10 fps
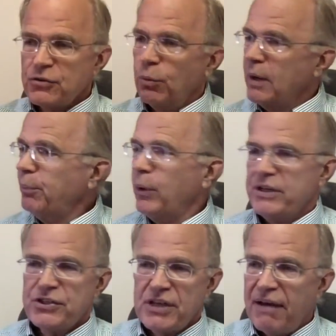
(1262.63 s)
was
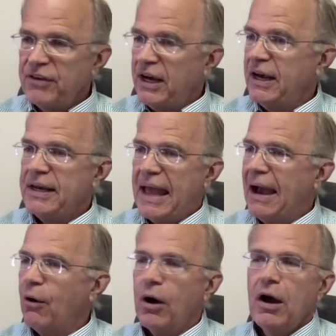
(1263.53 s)
1.7 and
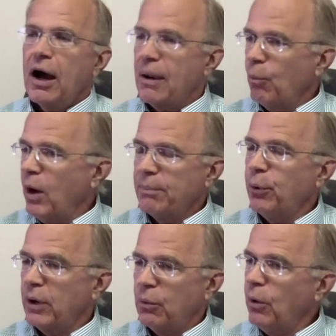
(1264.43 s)
now I'm
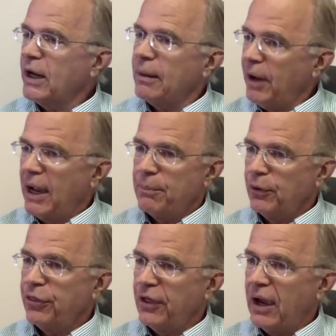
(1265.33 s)
1.1, I'm
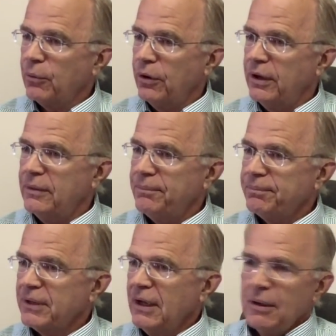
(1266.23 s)
hypothyroid.
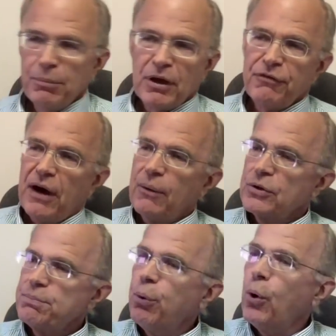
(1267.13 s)
But if I
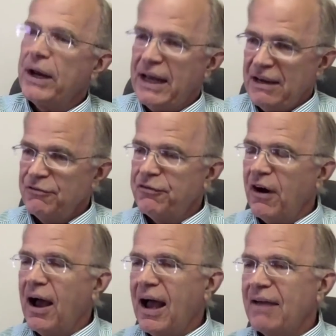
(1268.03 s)
was
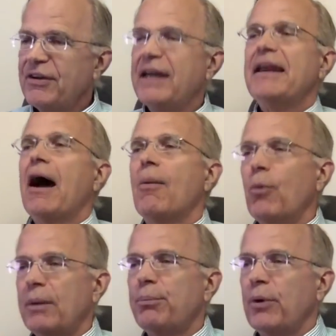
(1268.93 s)
0.85 and now I'm
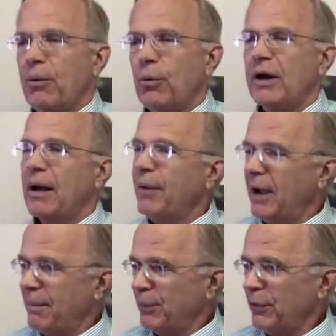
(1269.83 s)
1.1, I'm
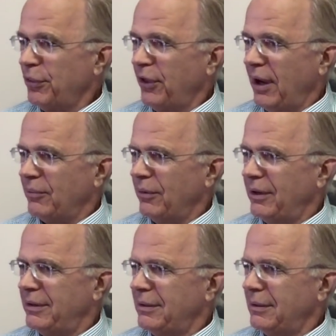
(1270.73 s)

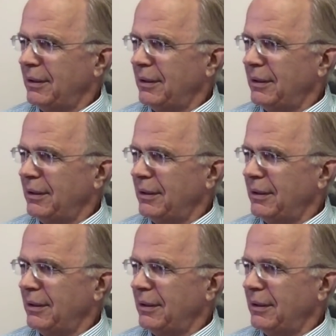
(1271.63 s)
hyperthyroid.